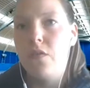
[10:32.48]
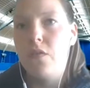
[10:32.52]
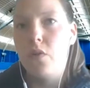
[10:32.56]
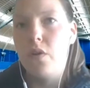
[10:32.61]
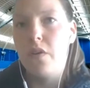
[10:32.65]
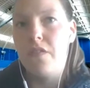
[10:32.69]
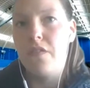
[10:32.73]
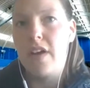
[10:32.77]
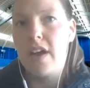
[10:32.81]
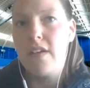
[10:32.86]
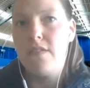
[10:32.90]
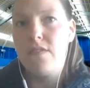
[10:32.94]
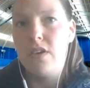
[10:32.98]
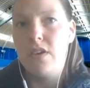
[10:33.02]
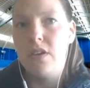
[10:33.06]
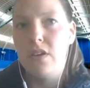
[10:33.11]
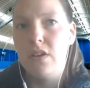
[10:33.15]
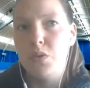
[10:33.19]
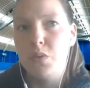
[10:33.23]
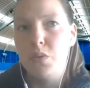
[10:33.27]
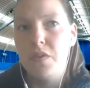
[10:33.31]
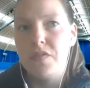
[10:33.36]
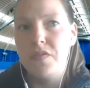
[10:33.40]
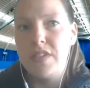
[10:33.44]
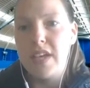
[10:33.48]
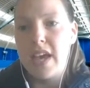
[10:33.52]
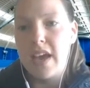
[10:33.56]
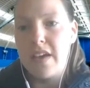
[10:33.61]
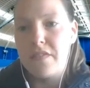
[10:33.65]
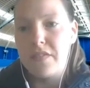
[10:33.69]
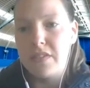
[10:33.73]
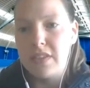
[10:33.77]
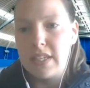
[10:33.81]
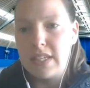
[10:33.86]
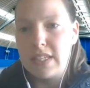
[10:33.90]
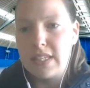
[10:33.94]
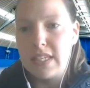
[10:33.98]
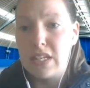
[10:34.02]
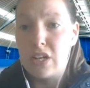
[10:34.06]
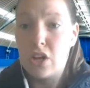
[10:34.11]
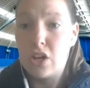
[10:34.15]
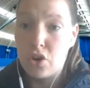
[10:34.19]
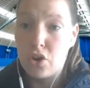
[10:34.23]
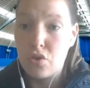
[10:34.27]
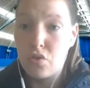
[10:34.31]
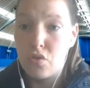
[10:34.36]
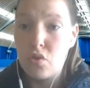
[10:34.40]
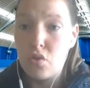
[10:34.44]
or 5 years, we've definitely seen a
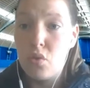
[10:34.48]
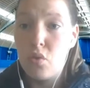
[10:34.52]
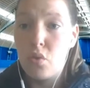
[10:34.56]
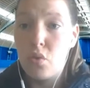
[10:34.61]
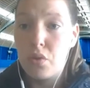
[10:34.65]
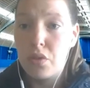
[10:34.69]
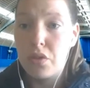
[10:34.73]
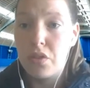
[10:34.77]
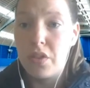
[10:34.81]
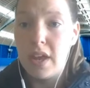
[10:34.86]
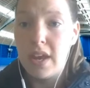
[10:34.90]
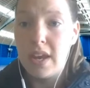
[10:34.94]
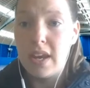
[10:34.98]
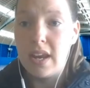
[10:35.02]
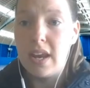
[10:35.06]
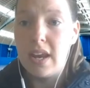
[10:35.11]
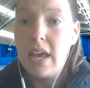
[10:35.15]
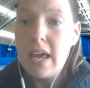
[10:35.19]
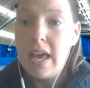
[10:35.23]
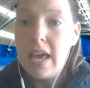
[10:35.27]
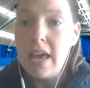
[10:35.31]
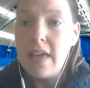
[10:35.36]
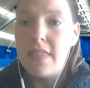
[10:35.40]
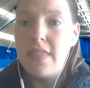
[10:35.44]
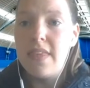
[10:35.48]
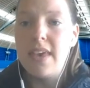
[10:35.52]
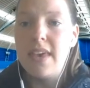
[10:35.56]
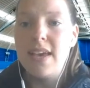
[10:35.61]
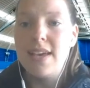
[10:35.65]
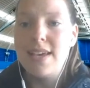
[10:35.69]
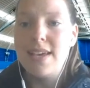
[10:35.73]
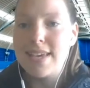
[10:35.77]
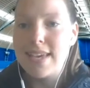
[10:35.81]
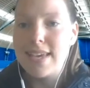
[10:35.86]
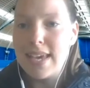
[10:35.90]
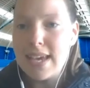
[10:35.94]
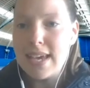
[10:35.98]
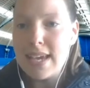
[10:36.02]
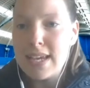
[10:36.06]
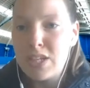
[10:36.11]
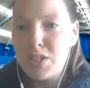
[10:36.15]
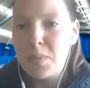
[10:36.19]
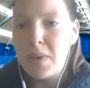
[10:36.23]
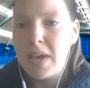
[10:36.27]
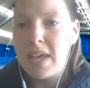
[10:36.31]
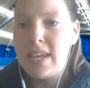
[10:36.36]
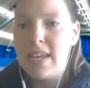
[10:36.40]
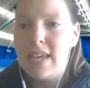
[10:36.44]
growth in the
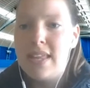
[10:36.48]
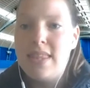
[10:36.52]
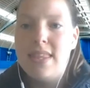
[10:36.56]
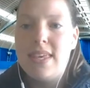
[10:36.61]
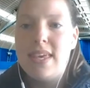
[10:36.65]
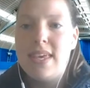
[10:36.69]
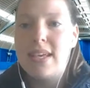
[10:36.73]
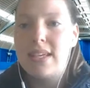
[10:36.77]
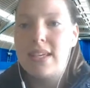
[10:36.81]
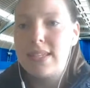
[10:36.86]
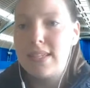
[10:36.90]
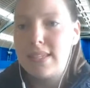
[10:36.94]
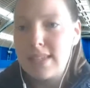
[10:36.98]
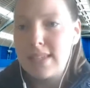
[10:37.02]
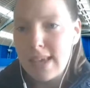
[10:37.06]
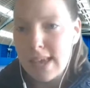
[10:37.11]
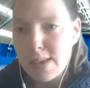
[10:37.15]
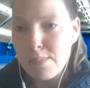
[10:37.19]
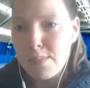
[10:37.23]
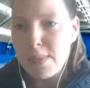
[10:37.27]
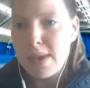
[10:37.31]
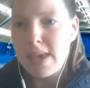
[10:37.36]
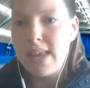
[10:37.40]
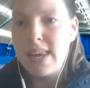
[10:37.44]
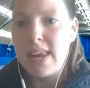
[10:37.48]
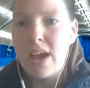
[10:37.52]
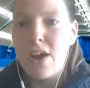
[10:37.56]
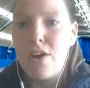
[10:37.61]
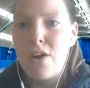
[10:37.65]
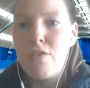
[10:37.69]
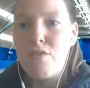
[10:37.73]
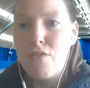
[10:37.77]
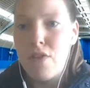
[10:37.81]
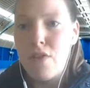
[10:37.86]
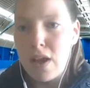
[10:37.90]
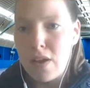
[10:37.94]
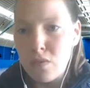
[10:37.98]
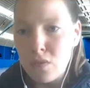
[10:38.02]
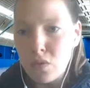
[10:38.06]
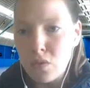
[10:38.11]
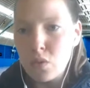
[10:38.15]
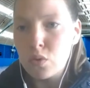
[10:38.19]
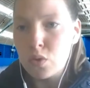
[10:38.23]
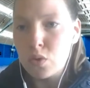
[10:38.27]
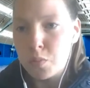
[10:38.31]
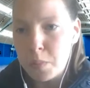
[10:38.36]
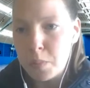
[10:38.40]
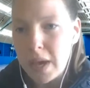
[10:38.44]
engagement and the excitement around
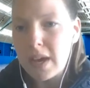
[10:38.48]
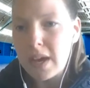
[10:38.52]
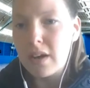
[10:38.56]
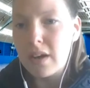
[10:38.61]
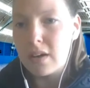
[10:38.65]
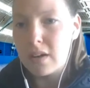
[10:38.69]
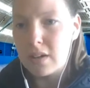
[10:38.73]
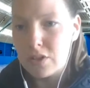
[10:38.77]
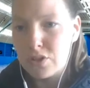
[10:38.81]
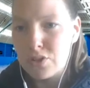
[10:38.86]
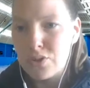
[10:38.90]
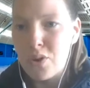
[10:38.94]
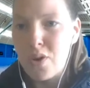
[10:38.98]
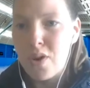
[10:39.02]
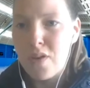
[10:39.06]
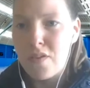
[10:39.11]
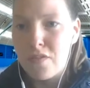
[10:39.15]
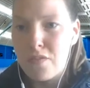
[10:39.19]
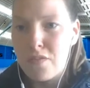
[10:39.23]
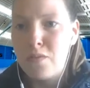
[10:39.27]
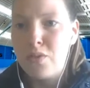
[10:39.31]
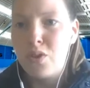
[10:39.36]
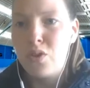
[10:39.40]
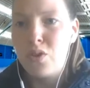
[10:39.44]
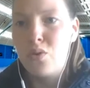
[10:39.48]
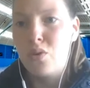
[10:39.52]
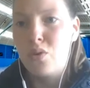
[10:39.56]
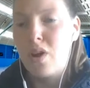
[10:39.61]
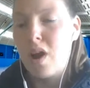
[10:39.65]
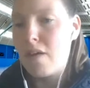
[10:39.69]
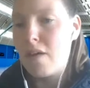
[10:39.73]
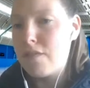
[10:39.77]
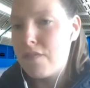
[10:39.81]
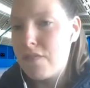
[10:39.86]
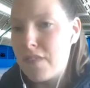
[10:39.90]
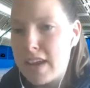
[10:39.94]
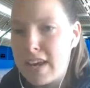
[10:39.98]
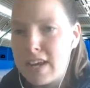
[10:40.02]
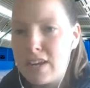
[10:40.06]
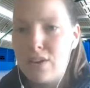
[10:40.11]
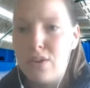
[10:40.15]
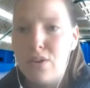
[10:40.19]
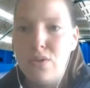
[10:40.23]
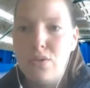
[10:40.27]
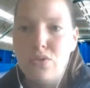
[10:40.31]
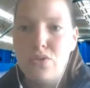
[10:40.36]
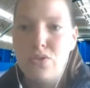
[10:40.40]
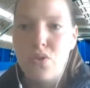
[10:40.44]
those bigger sort of, cup
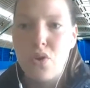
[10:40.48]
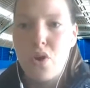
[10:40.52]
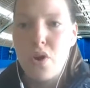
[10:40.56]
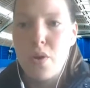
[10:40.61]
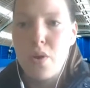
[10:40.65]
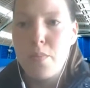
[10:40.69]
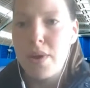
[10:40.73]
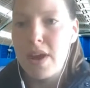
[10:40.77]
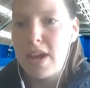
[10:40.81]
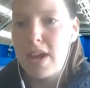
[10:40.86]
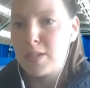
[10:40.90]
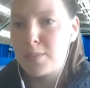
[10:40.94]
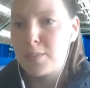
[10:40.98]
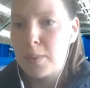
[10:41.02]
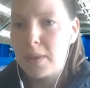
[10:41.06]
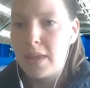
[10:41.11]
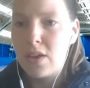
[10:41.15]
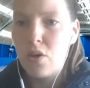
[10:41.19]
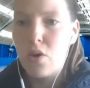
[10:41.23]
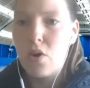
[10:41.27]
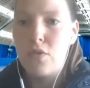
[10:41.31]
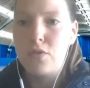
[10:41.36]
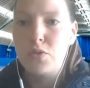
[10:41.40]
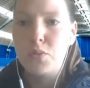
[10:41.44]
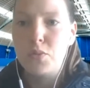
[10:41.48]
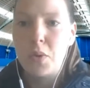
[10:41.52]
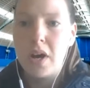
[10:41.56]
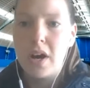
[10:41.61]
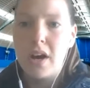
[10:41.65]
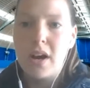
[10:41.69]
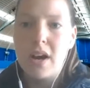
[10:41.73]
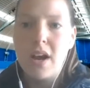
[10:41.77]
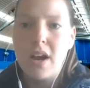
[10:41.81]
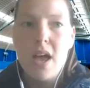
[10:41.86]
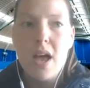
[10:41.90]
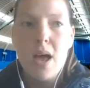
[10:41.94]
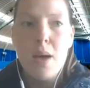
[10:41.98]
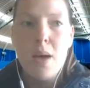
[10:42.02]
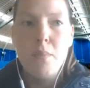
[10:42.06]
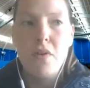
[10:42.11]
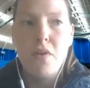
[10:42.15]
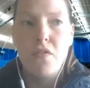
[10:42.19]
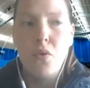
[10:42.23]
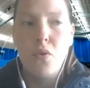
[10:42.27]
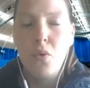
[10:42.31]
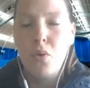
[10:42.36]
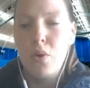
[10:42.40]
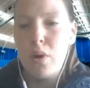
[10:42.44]
finals or British playoffs, where
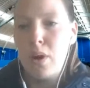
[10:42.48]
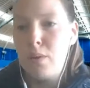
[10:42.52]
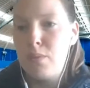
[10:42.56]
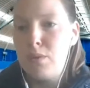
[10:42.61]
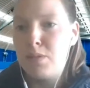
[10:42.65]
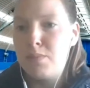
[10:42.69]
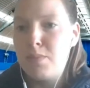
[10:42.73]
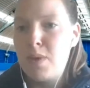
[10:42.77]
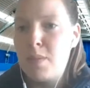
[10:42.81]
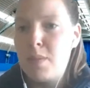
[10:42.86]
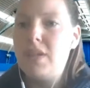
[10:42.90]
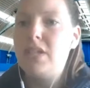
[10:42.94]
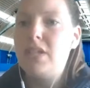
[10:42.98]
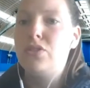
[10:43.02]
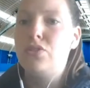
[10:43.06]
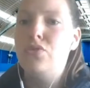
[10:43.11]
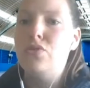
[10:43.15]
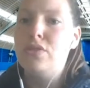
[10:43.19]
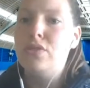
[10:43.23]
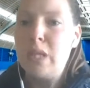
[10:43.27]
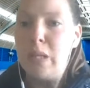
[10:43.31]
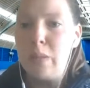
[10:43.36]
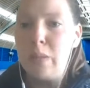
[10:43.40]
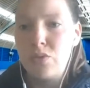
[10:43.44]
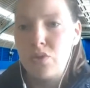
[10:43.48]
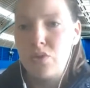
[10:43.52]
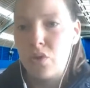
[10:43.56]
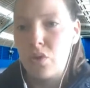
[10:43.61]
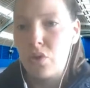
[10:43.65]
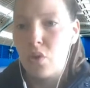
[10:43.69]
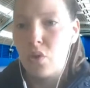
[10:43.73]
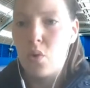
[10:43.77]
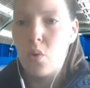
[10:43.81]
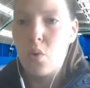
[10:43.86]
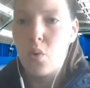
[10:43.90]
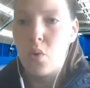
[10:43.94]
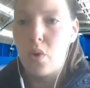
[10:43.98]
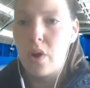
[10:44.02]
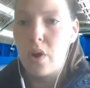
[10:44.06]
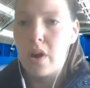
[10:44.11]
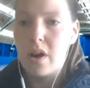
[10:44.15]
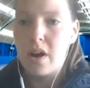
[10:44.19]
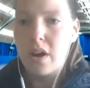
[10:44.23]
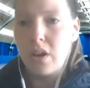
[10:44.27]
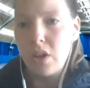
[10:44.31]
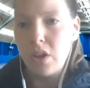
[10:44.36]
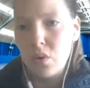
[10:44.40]
before it was maybe 2 teams on court,